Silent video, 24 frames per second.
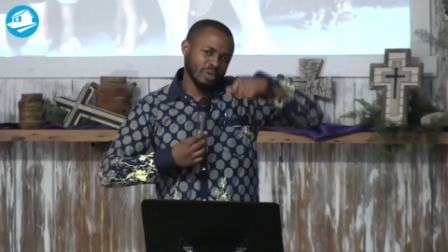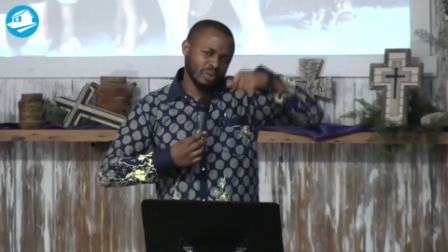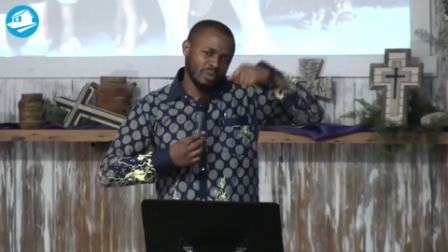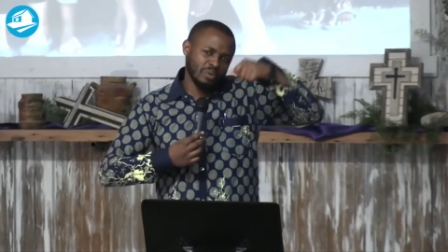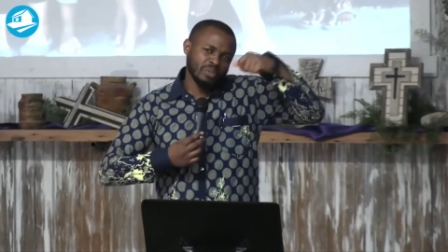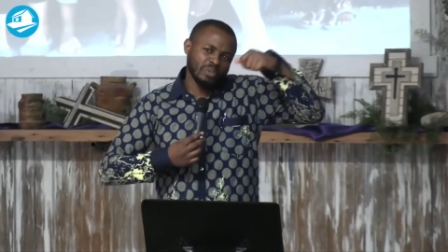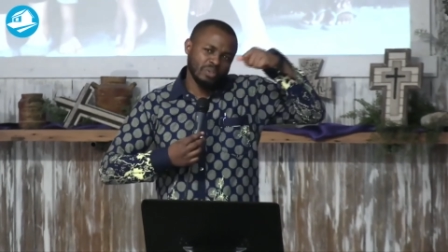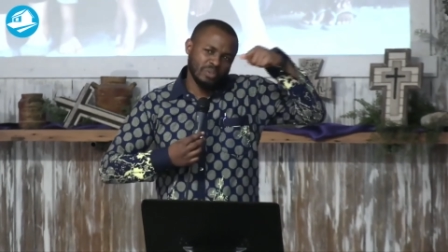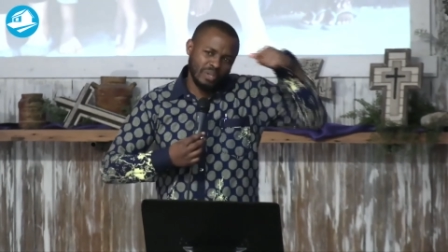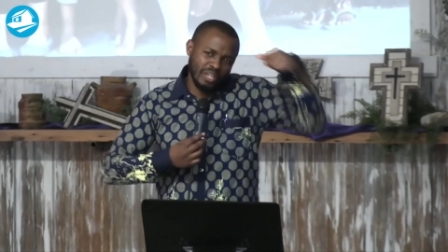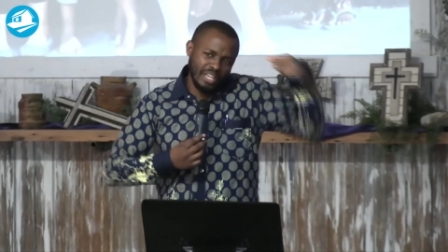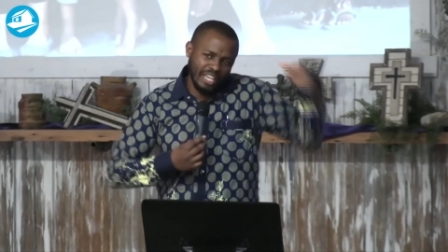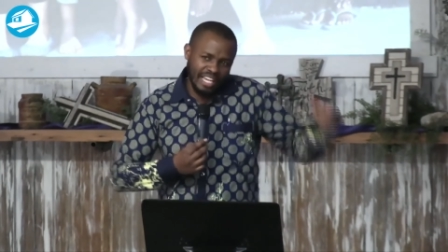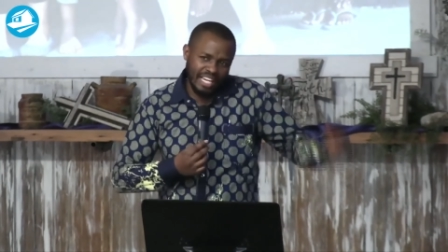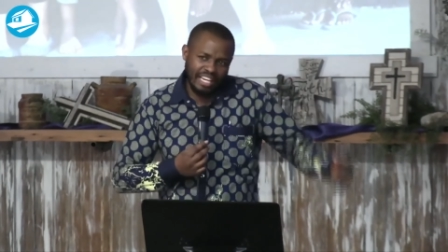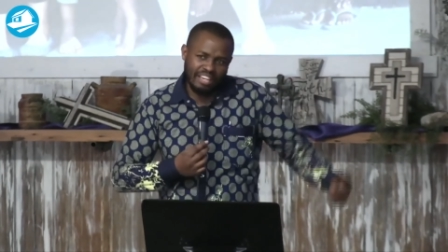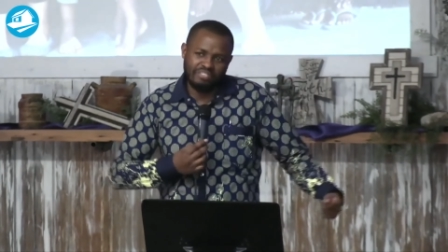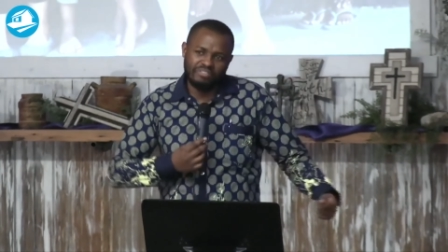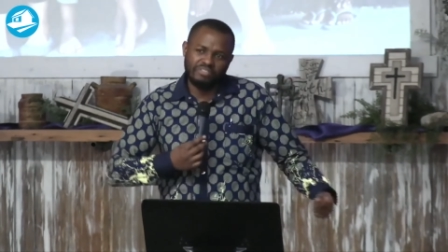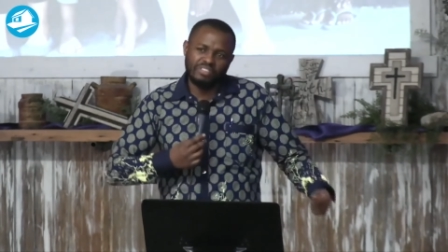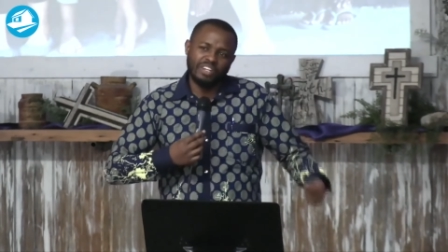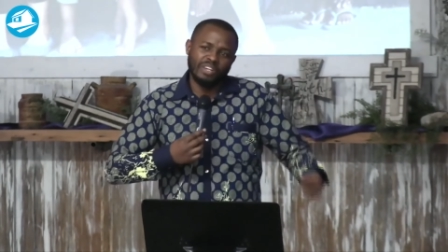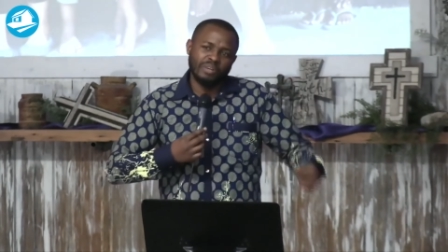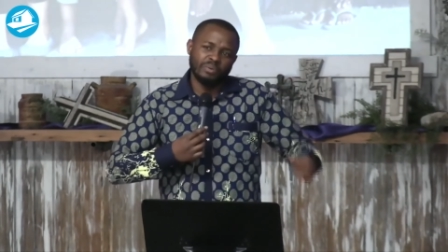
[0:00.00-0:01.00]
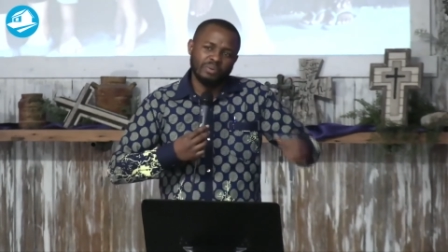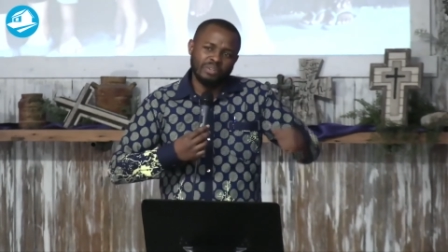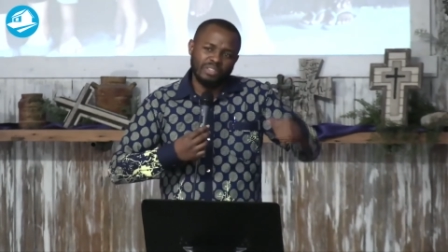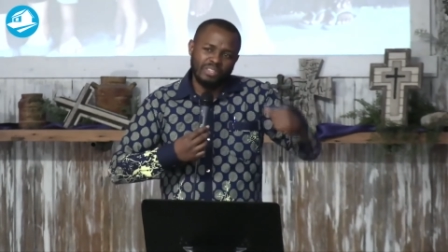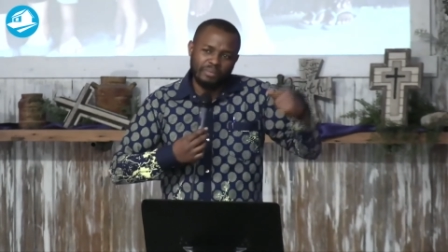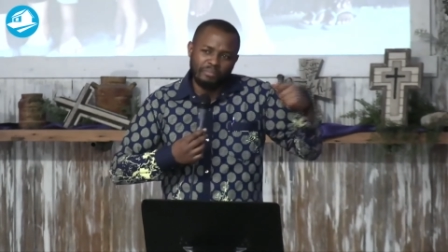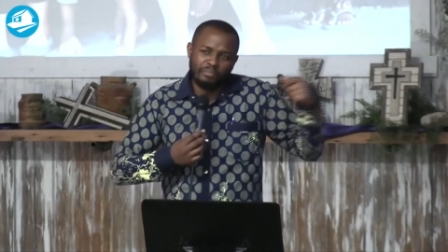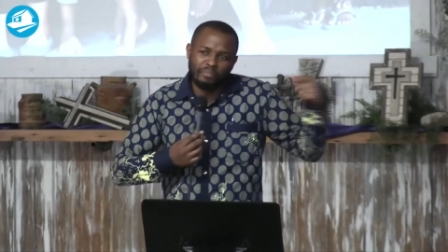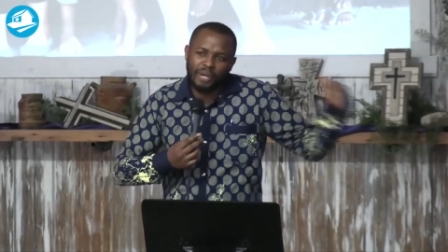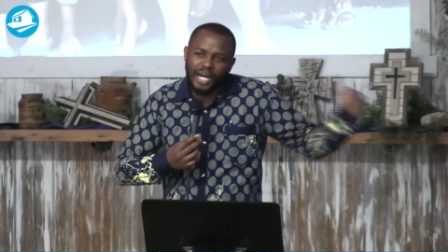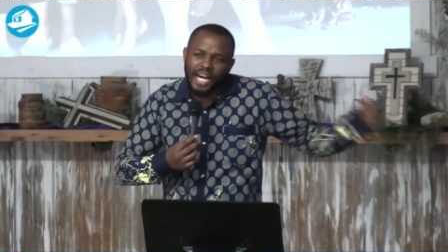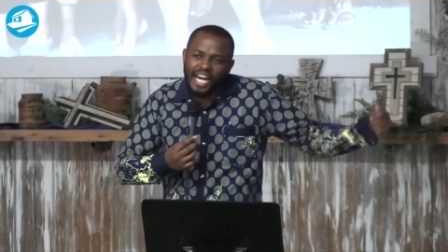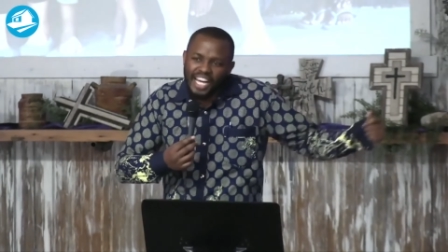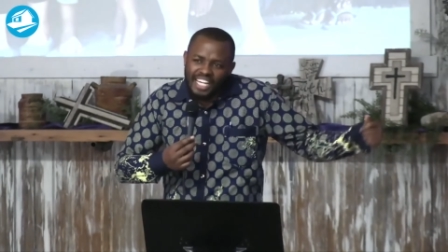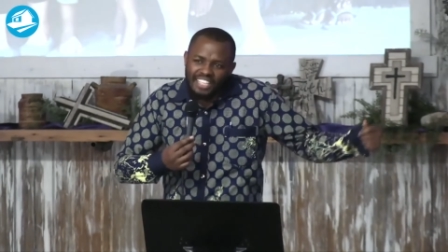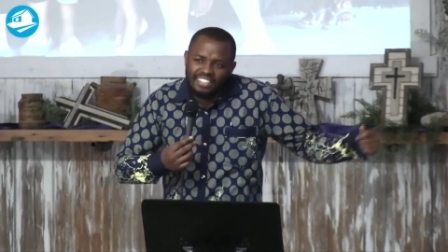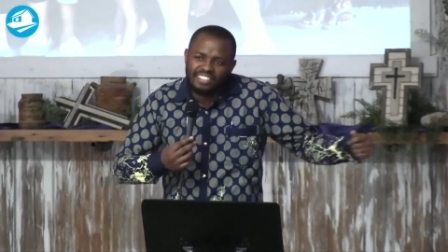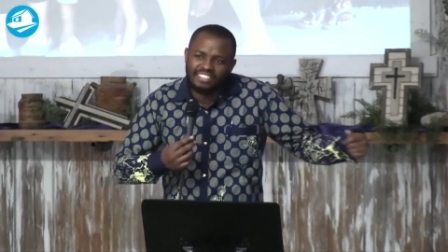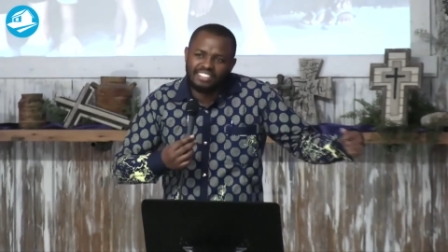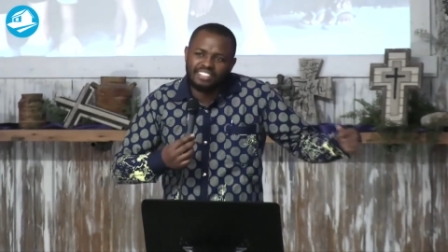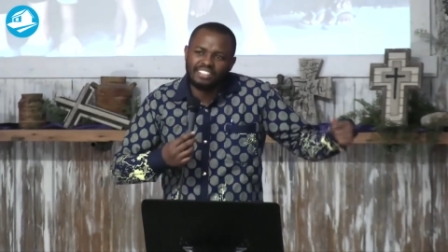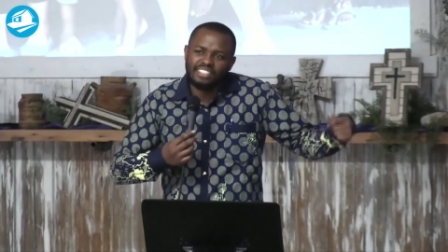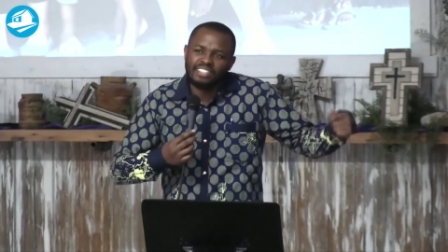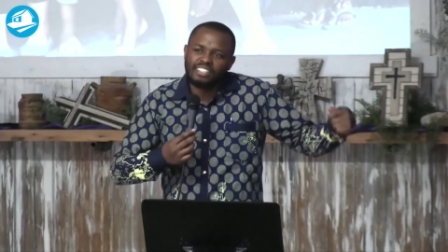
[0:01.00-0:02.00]
going to heaven with a
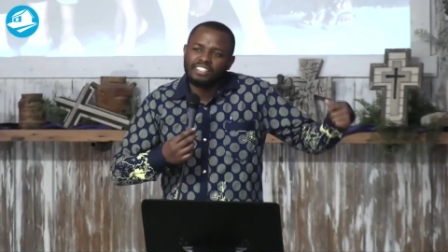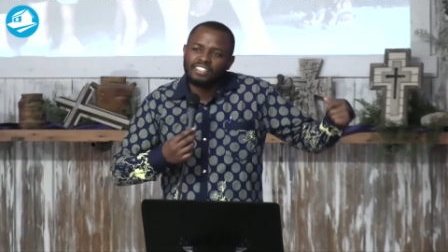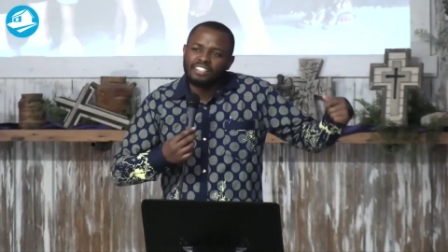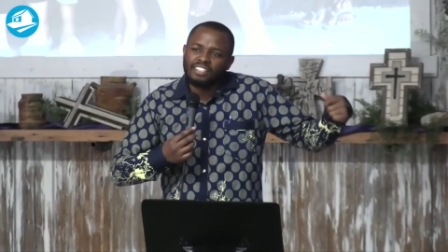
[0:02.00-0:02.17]
bus?